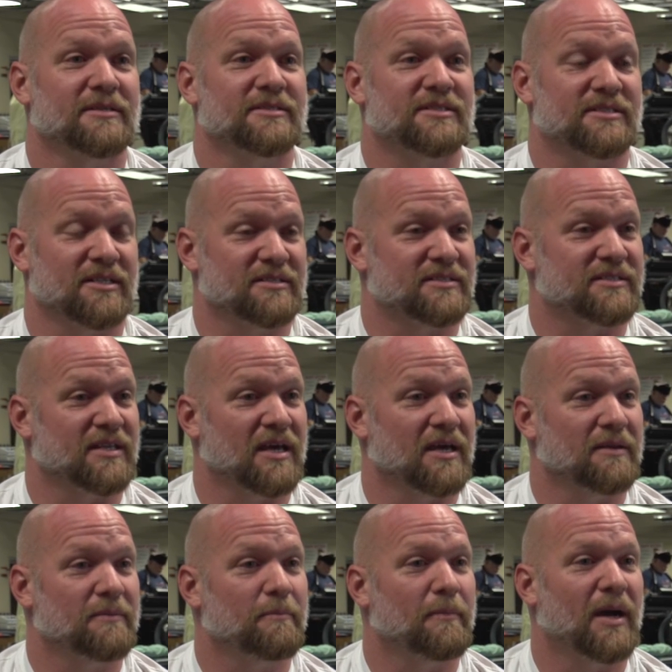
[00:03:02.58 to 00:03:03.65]
Since
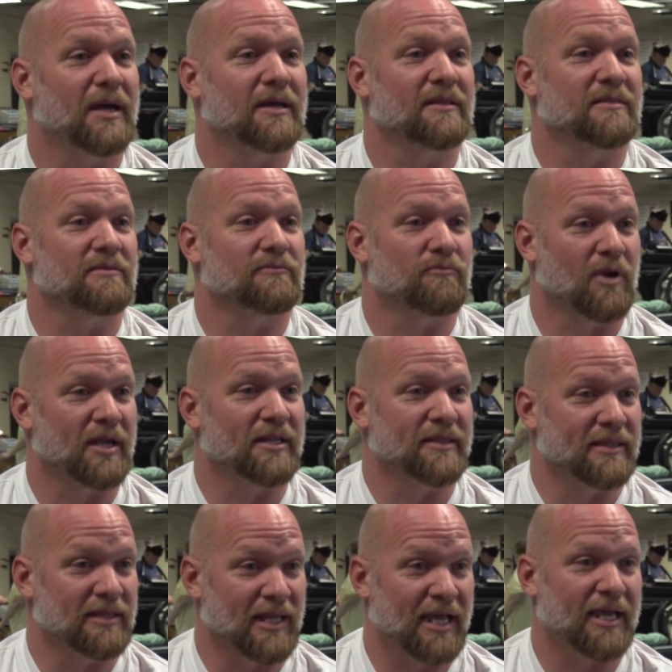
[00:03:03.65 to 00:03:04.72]
then, my right
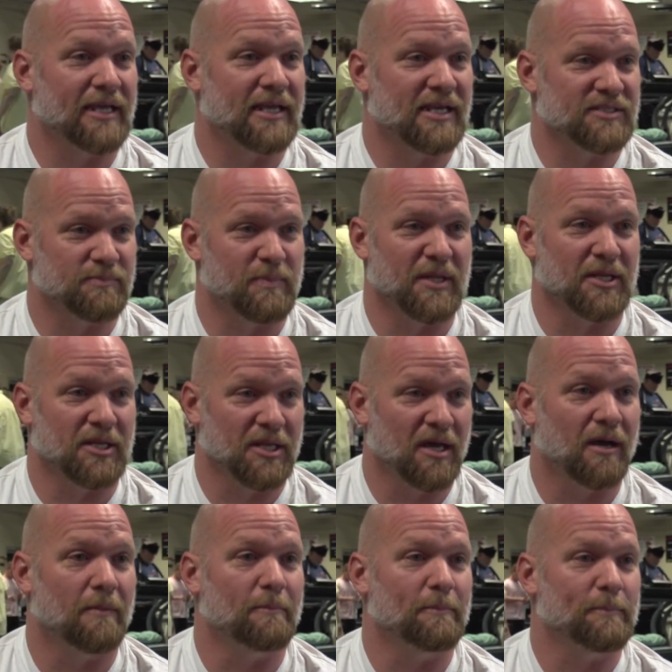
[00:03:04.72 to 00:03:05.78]
leg has been
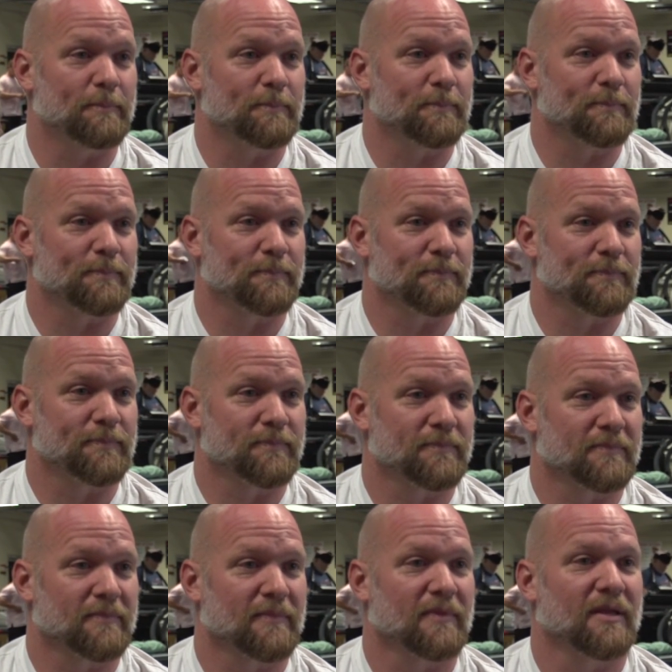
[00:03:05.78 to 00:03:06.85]
numb.
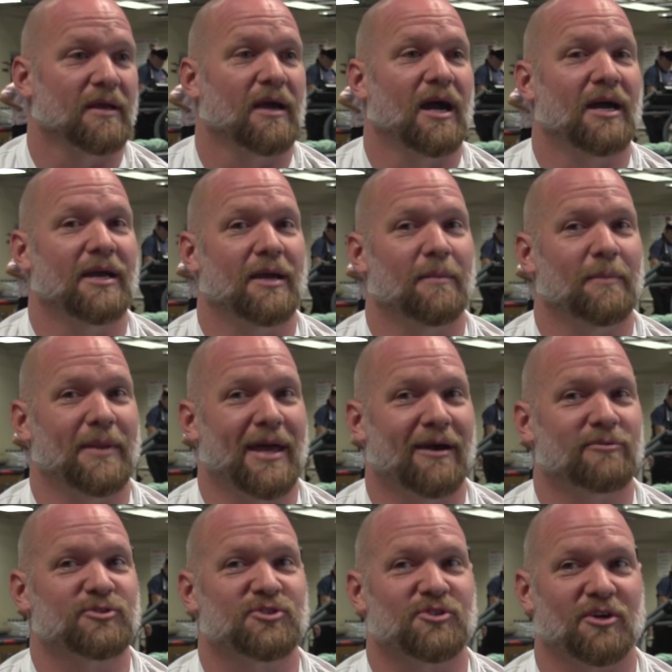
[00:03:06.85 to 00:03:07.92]
I am
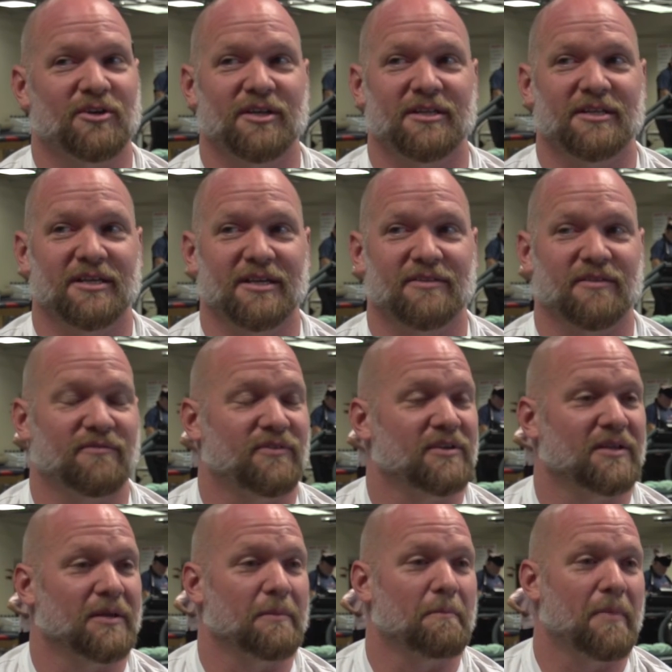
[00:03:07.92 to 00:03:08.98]
now starting to get the
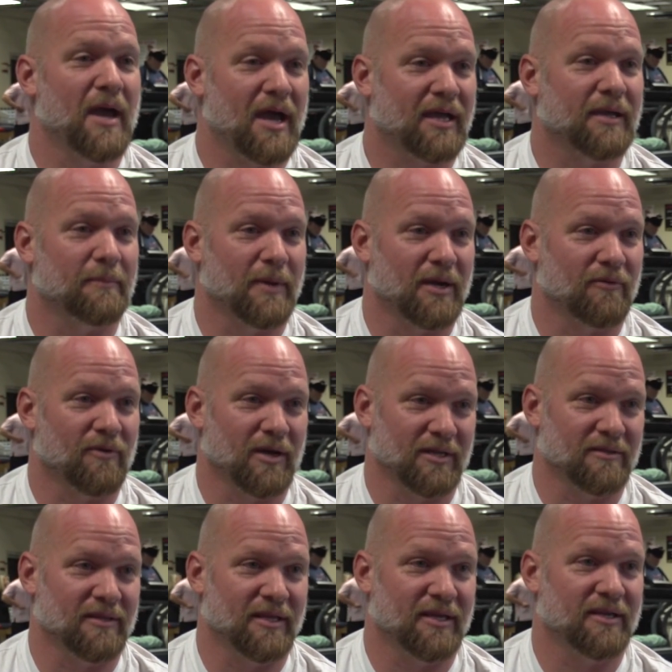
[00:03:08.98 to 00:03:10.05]
feeling back in my
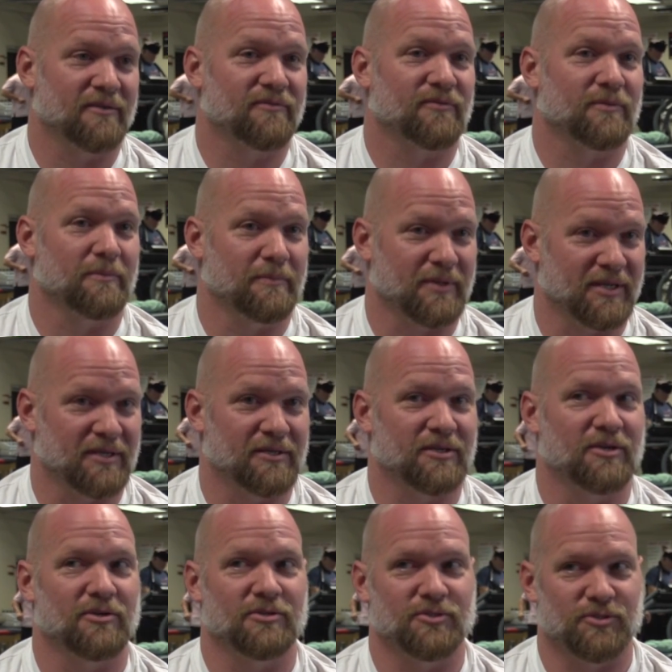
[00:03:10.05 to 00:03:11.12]
right leg from being
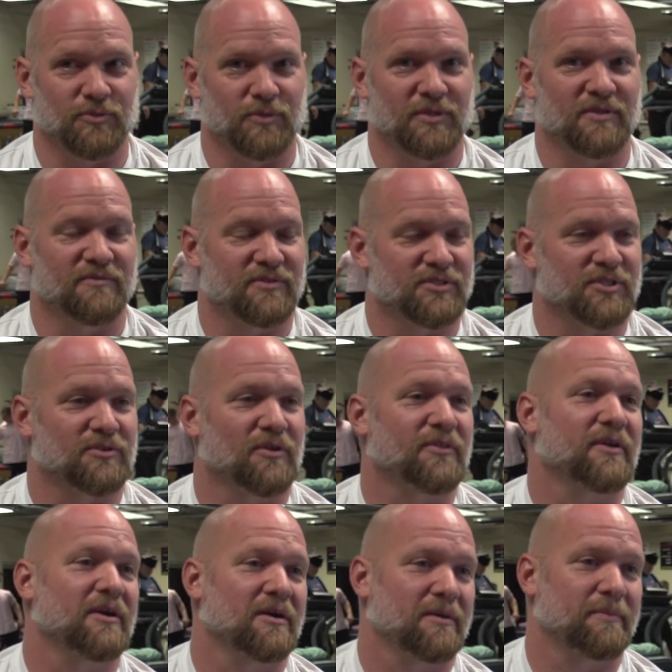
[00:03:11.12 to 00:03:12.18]
here doing the physical
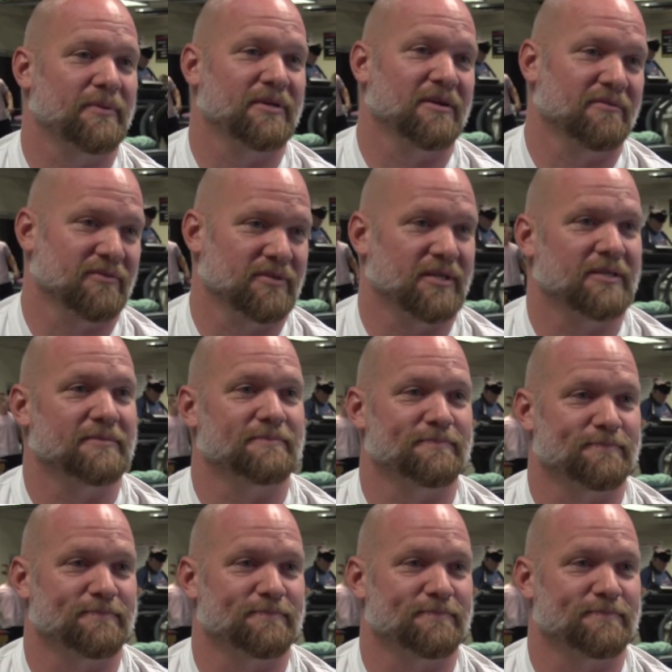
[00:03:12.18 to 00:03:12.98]
therapy every day.